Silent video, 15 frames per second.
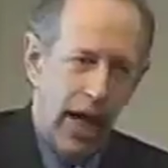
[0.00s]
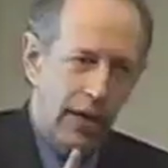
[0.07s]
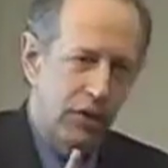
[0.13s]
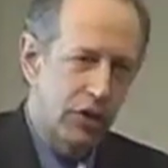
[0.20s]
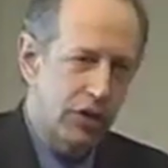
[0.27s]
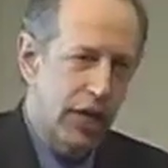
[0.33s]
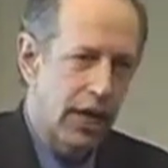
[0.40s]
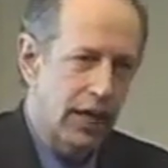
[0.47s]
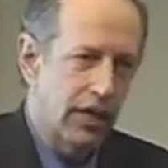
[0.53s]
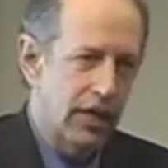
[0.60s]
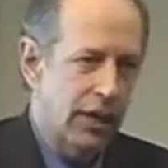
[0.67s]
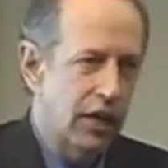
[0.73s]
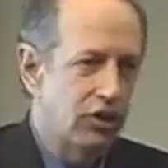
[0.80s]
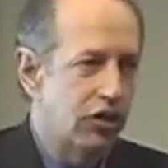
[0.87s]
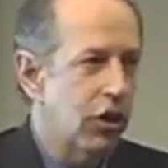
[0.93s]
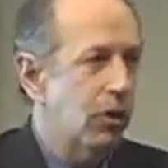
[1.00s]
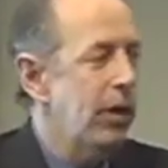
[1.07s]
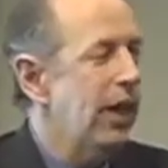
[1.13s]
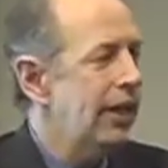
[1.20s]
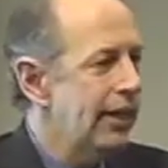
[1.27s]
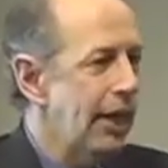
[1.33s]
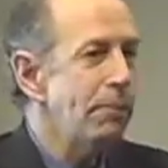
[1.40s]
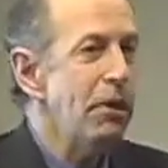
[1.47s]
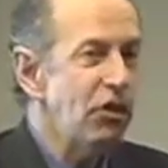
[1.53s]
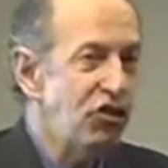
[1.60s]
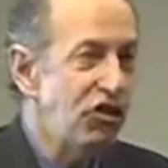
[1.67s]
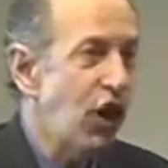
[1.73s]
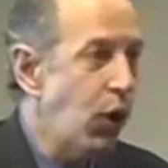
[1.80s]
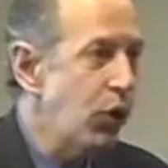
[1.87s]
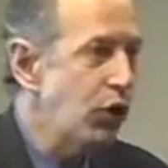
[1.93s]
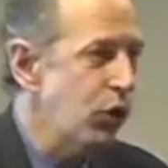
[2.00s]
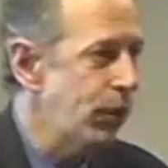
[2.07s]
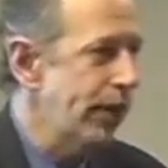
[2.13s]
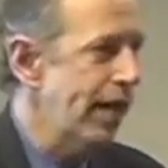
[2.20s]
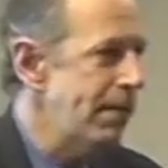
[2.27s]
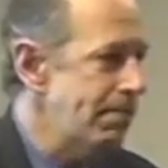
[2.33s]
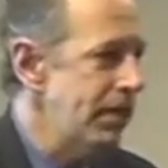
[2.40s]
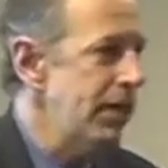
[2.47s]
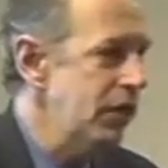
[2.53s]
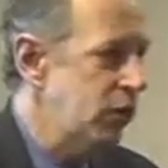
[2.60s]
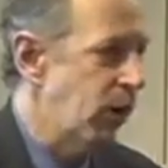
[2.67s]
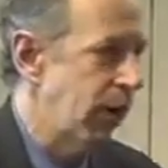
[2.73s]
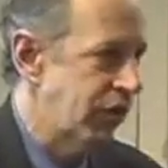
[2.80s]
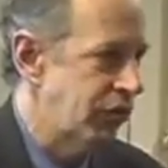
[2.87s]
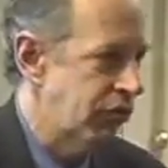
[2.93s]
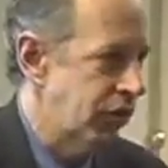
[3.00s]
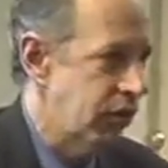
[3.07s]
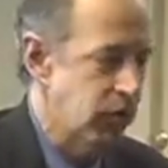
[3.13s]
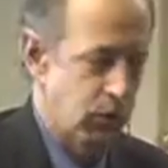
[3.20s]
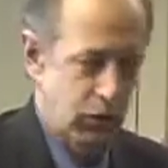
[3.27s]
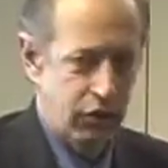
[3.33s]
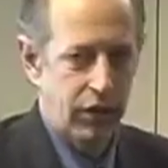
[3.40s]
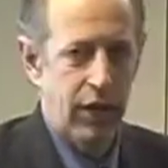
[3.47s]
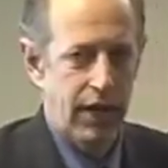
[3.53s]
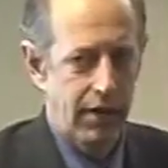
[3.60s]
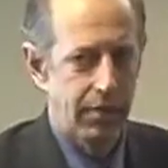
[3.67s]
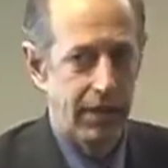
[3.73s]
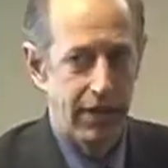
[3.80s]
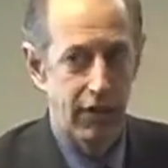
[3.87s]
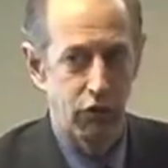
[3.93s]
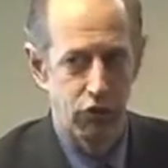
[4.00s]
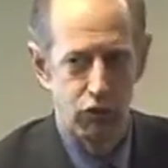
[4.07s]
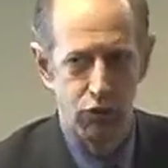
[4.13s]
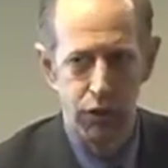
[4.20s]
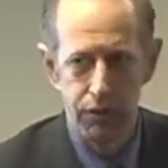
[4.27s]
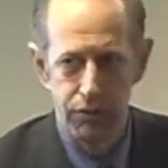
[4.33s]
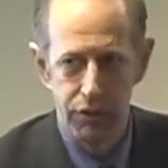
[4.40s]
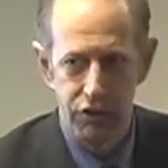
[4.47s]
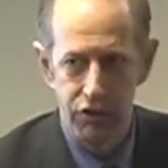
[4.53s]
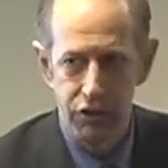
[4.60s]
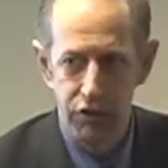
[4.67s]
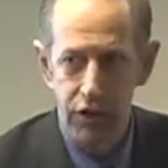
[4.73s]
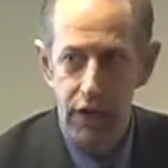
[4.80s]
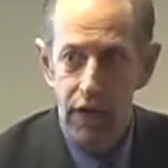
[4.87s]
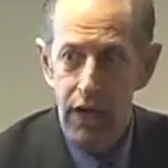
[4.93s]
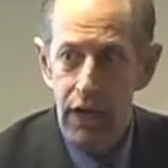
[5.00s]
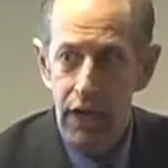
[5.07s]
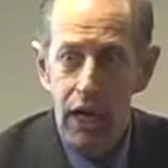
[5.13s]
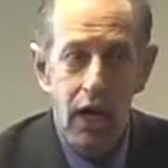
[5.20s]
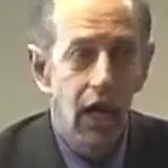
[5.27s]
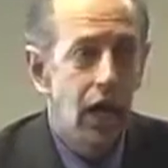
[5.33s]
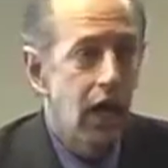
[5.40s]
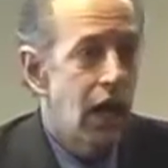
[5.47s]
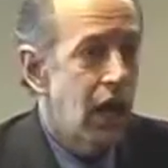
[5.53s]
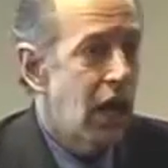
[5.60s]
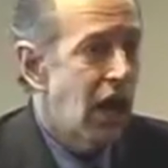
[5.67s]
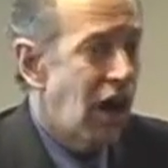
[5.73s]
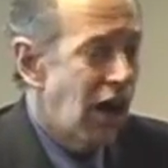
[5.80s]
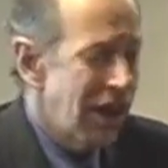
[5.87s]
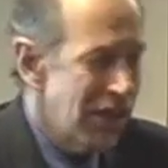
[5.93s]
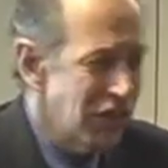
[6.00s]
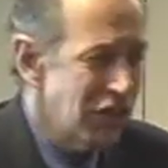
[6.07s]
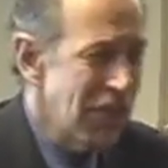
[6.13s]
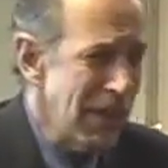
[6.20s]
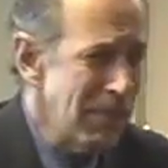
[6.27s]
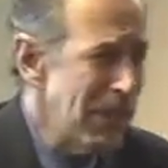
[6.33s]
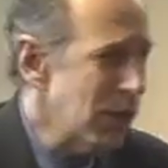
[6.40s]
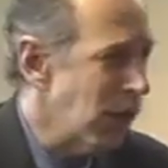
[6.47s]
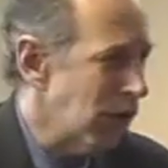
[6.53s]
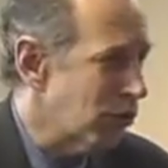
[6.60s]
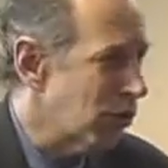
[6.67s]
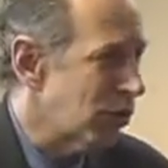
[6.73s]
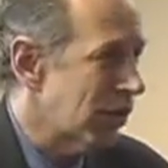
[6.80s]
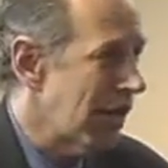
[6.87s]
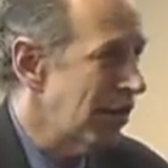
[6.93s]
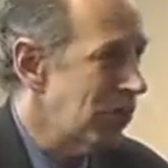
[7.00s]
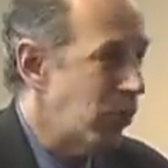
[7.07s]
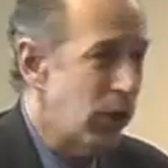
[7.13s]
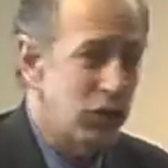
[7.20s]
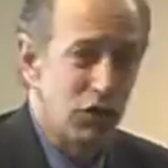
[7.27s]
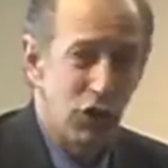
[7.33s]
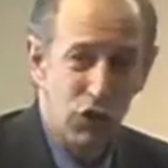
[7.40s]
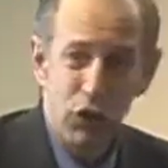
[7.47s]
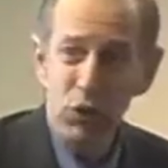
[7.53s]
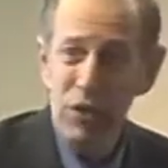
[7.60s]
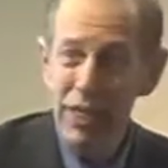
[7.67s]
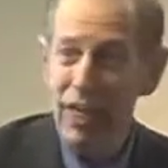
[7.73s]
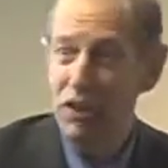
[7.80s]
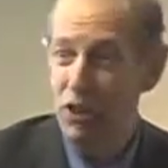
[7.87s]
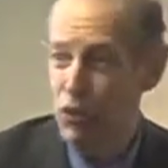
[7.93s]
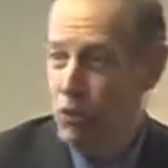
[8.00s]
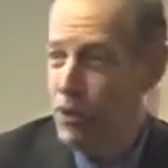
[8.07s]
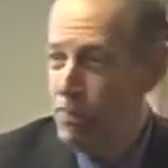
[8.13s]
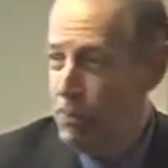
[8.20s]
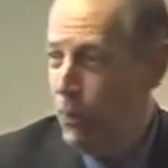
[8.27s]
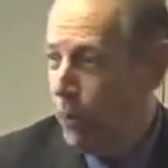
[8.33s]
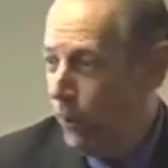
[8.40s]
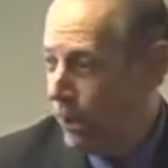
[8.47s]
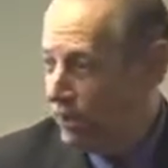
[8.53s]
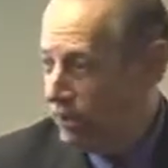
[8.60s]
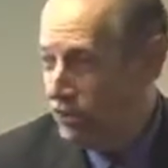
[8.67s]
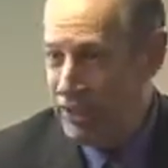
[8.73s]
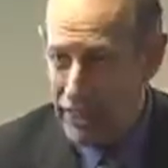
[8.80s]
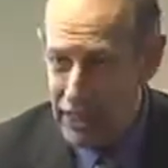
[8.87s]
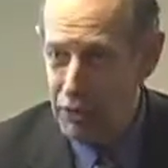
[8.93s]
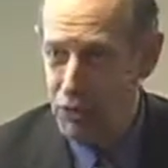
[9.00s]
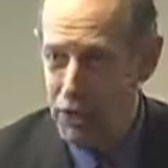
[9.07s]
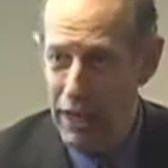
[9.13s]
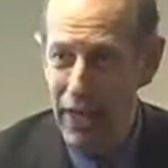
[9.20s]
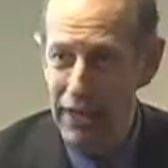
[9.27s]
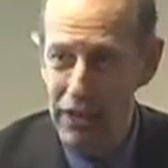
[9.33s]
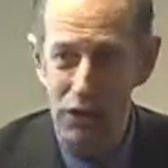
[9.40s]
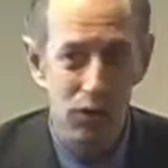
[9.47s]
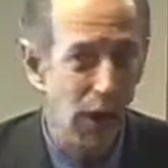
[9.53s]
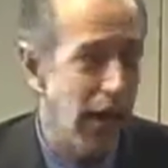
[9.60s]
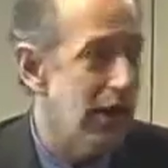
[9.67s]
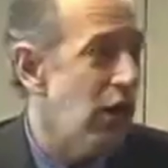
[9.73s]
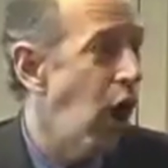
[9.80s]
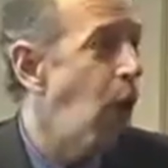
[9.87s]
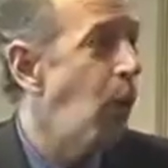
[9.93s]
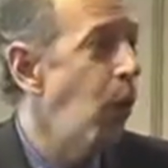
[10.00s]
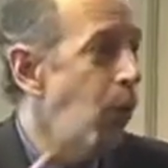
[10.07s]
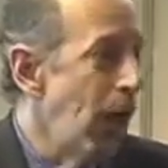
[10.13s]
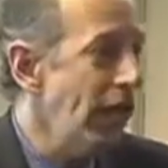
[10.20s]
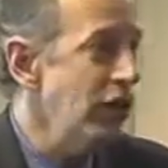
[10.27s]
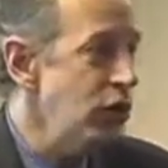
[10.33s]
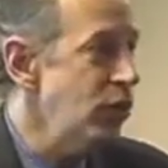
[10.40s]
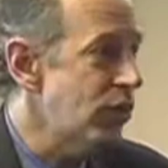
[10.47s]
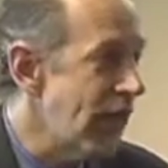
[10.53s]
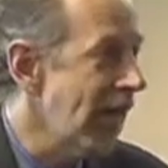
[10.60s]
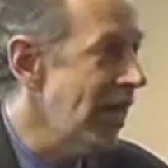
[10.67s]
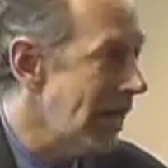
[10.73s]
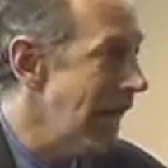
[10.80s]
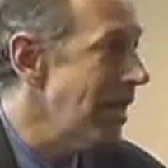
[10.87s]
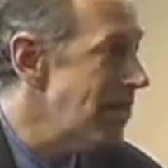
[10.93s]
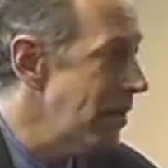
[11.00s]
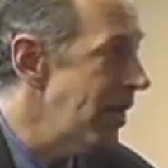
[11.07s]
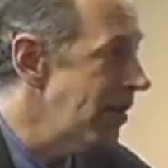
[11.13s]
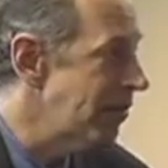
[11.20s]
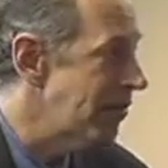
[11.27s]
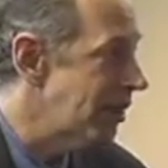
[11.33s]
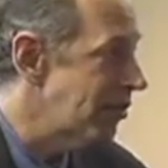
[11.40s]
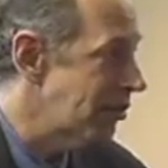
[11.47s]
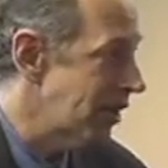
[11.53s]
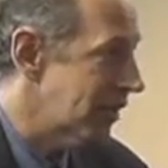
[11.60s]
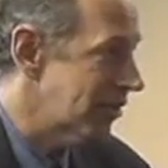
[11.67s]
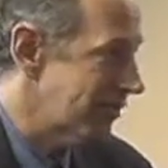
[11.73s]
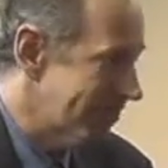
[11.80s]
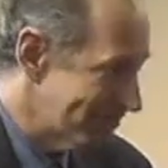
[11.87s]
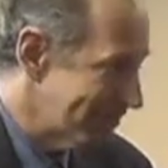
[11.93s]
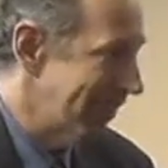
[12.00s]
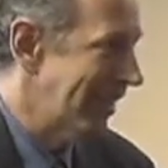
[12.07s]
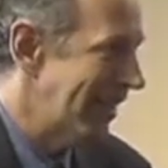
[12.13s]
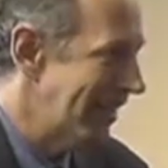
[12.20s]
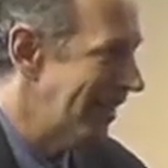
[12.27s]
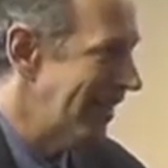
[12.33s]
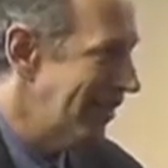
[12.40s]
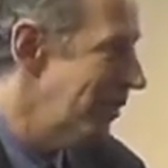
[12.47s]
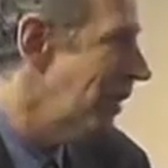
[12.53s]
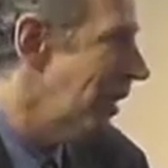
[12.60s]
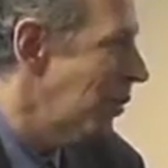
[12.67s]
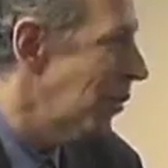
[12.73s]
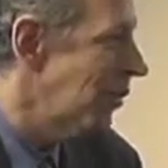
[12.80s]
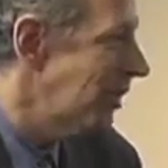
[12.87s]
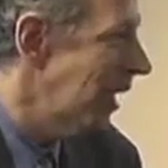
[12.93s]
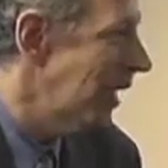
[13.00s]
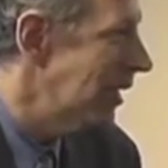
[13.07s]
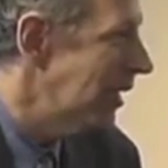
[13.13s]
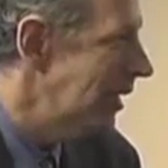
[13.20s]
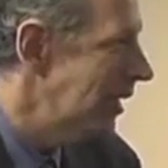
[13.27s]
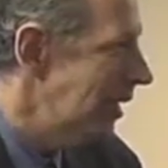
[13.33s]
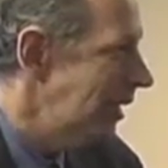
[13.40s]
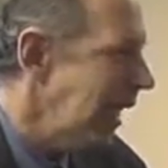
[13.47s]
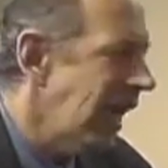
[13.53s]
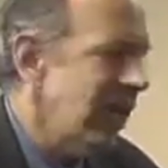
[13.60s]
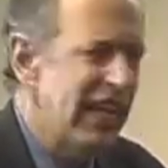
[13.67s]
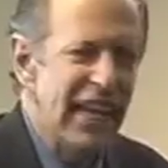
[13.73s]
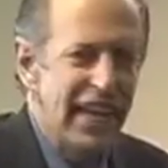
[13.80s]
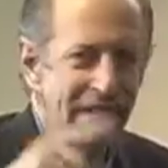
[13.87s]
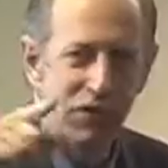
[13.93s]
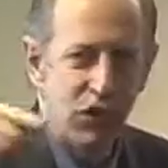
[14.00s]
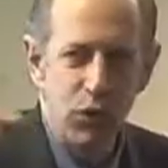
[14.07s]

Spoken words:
and you're telling the kids, let me show you an AP question, which again everybody thinks is real physics. Here's an AP question with 10 points. You can get 3 points here in ninth grade. When you take AP physics, you can get all 10. Not if